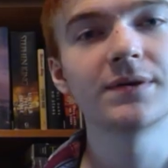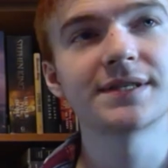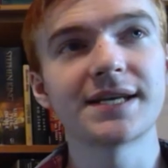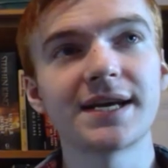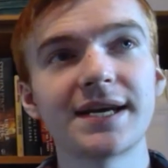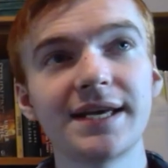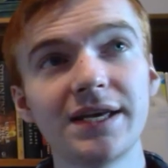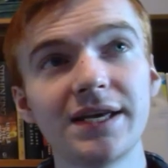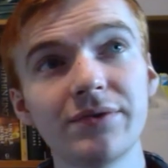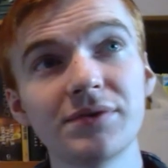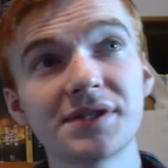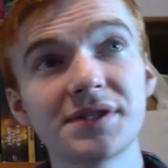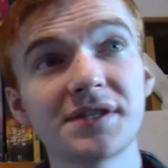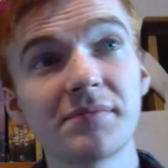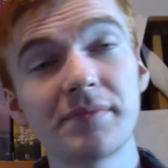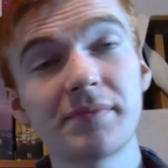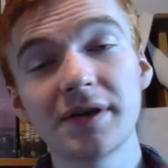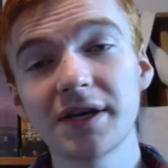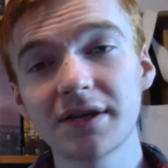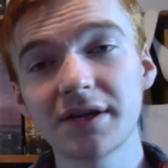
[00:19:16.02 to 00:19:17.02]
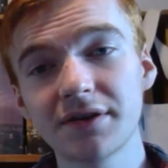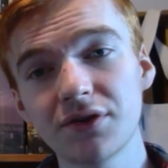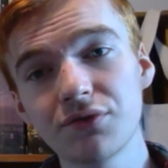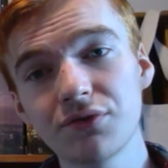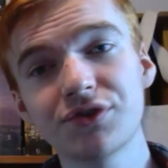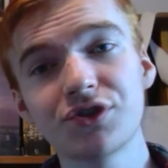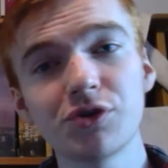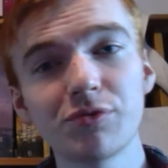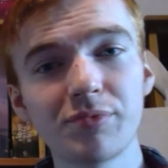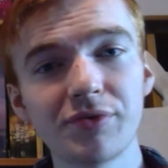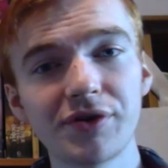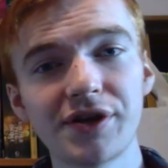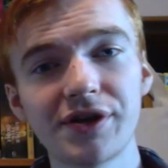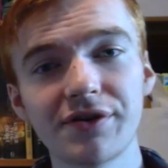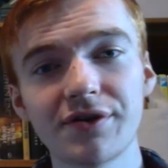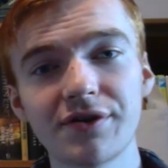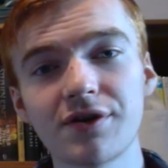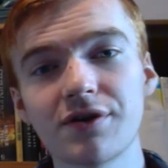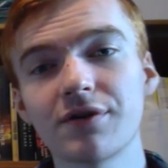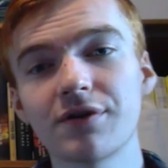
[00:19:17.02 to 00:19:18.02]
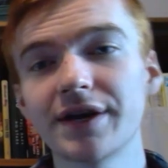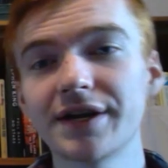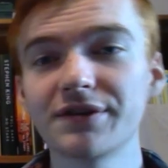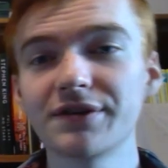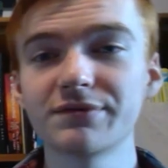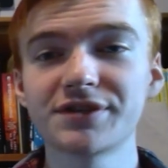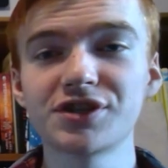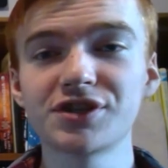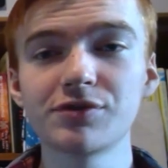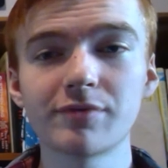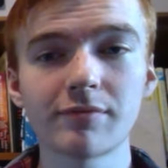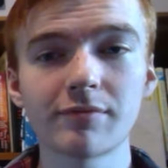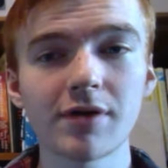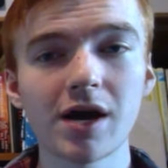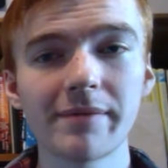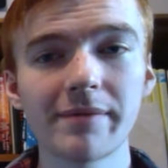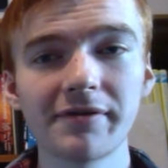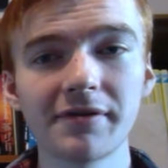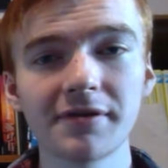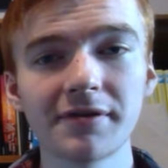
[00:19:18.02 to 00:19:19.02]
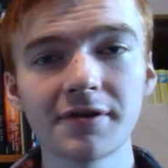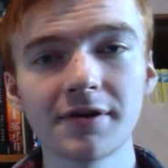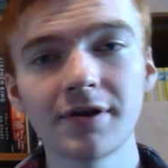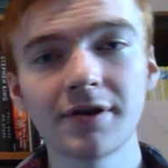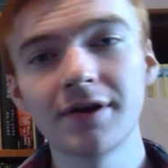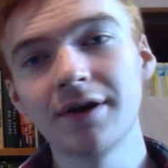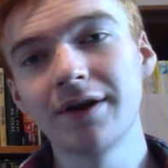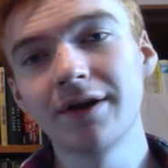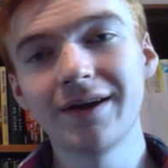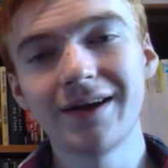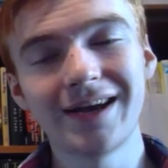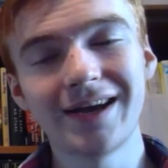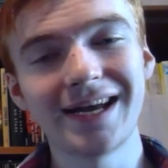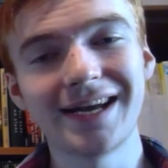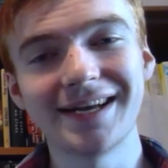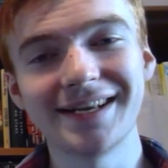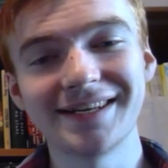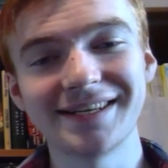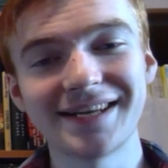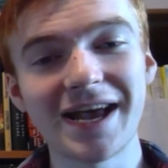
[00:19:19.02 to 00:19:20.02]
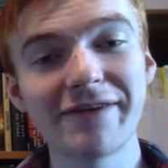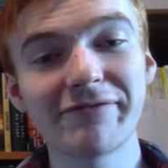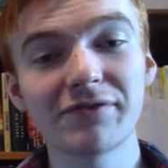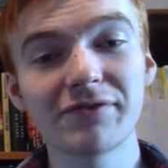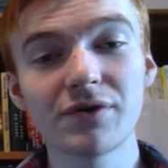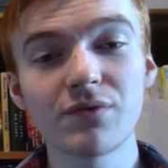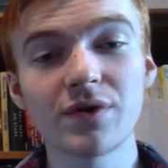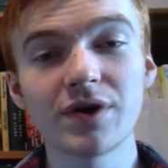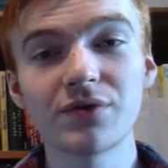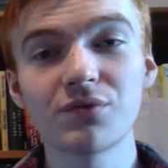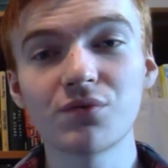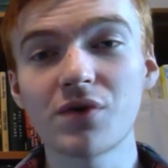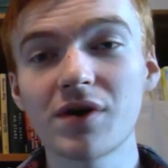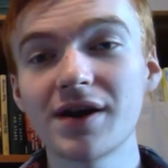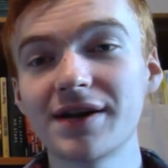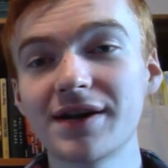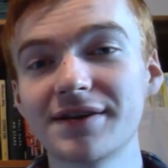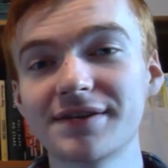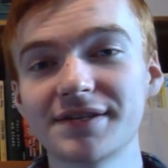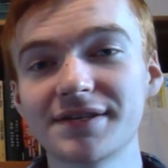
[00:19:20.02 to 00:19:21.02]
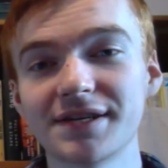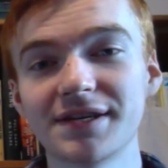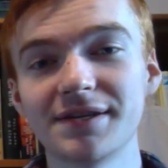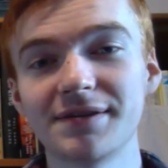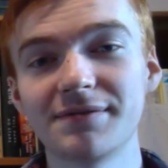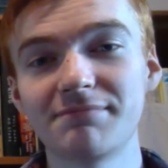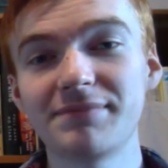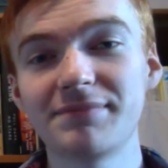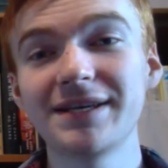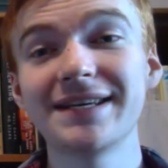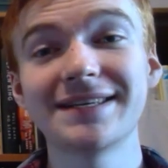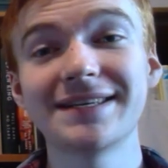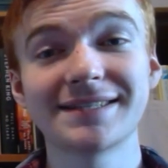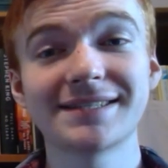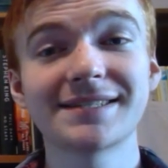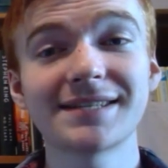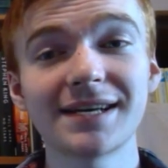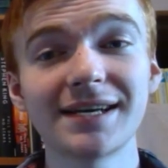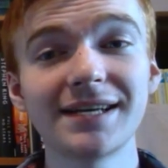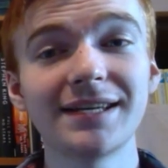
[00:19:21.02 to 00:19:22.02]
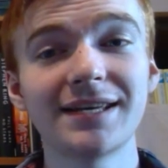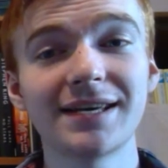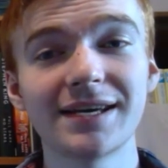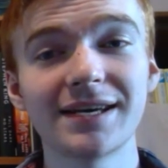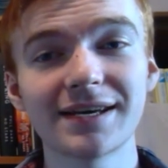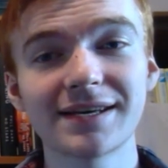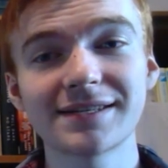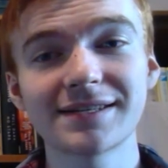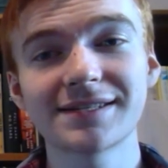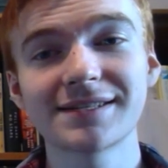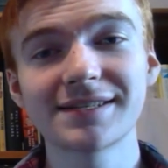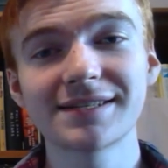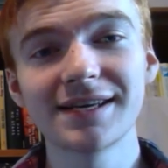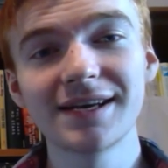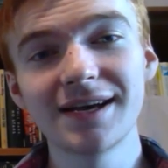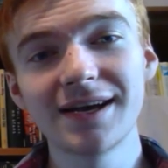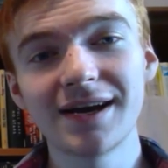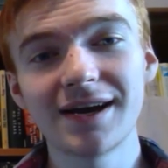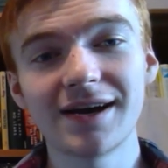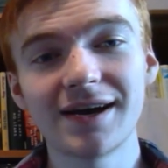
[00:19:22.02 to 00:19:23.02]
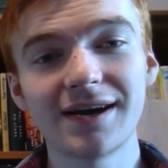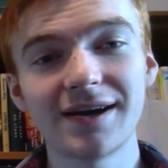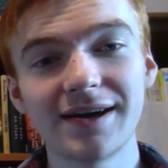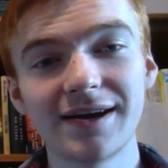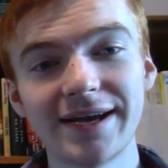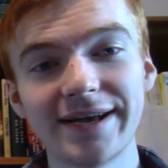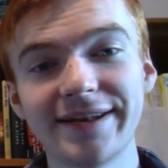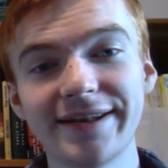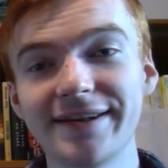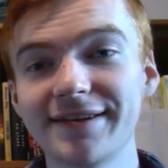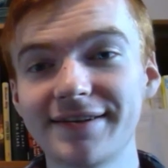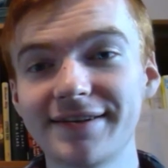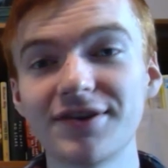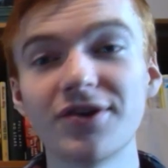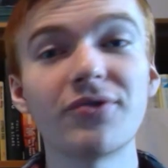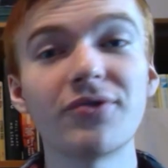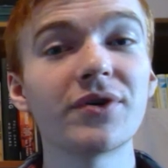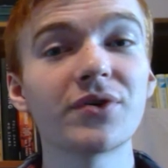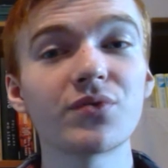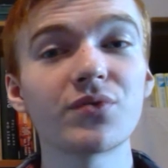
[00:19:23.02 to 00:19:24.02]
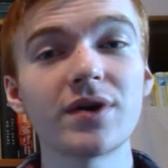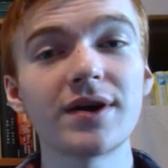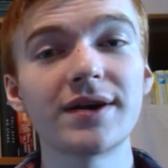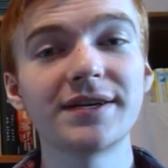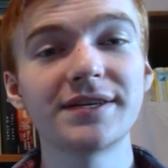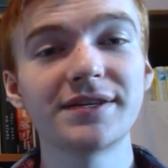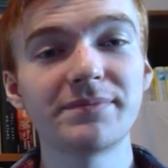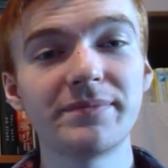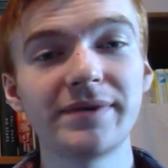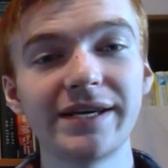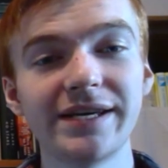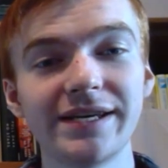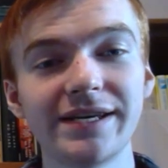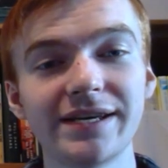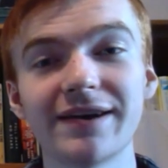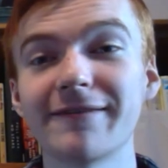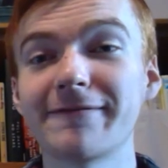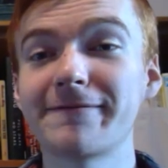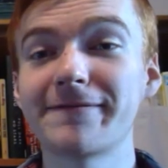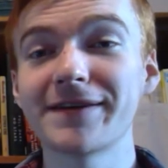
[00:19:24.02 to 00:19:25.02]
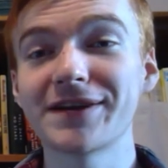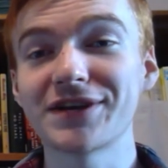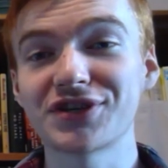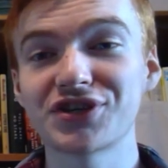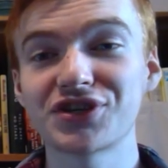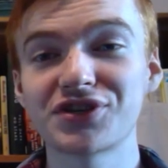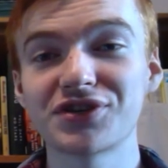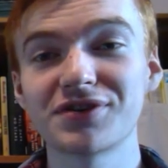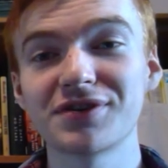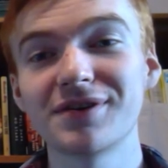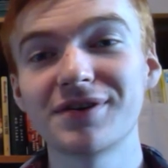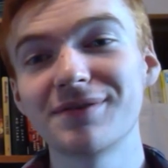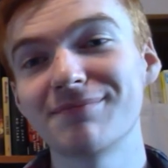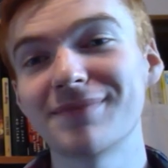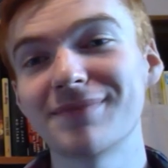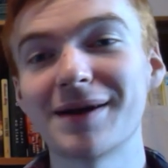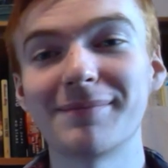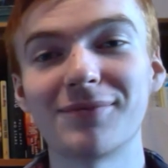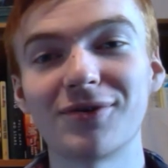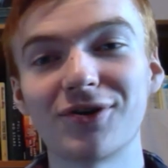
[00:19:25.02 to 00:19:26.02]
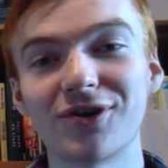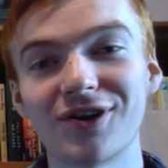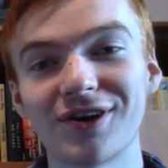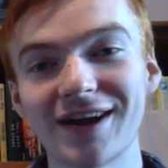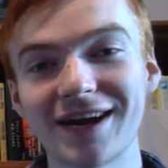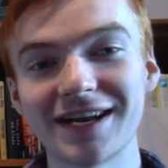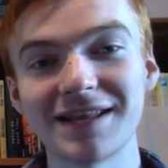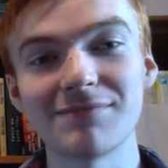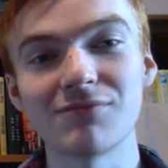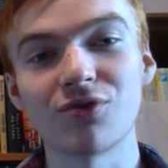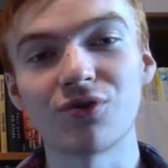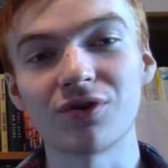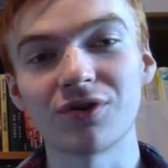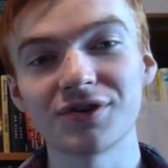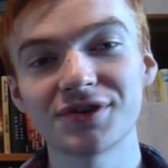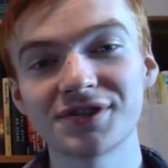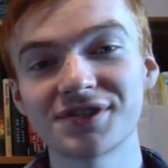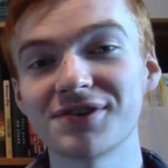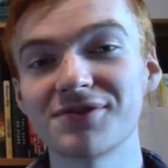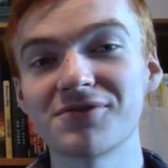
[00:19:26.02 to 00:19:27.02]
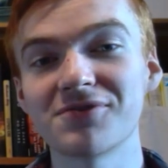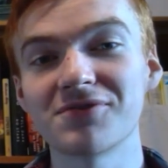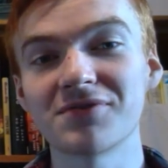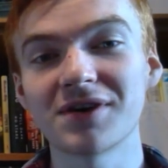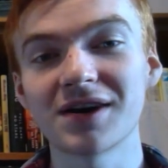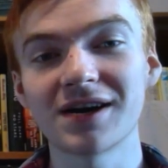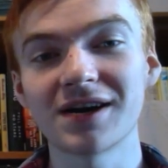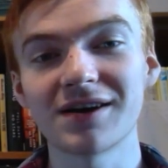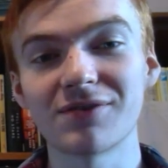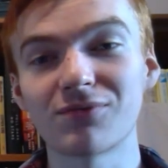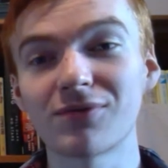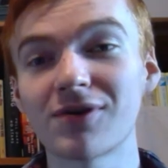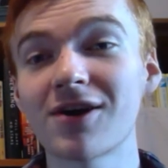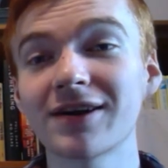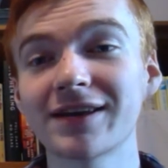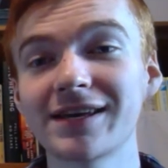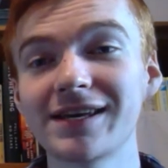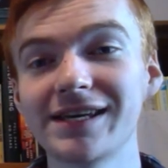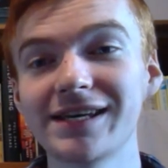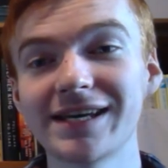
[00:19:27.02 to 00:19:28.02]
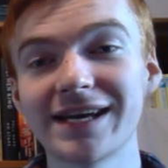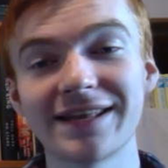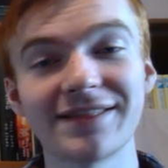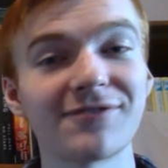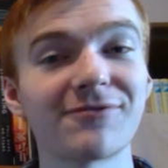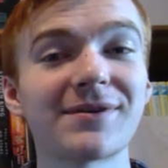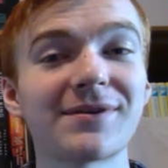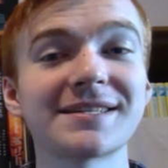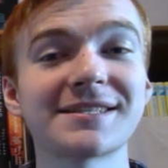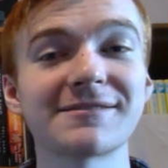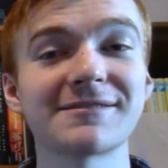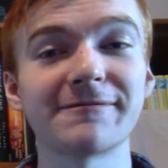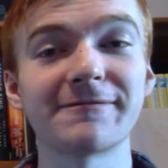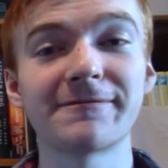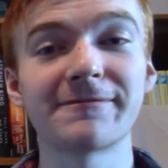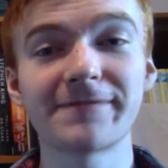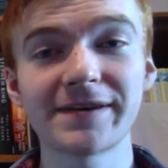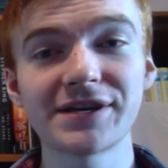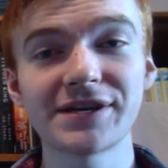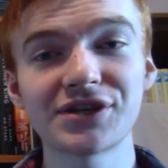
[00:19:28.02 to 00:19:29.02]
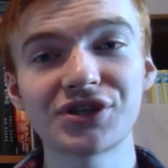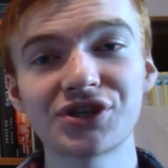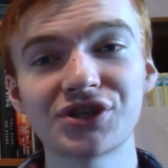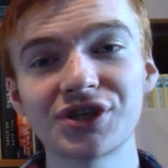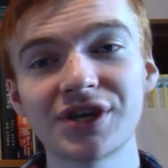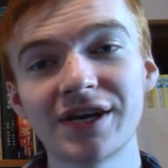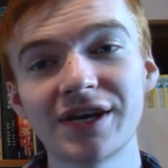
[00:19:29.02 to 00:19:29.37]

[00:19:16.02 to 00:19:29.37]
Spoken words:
that he was the big new superhero and it was super popular and everyone wanted to be his sidekicks and no one wanted to be a Fish member anymore. So Rocky and the rest of Fish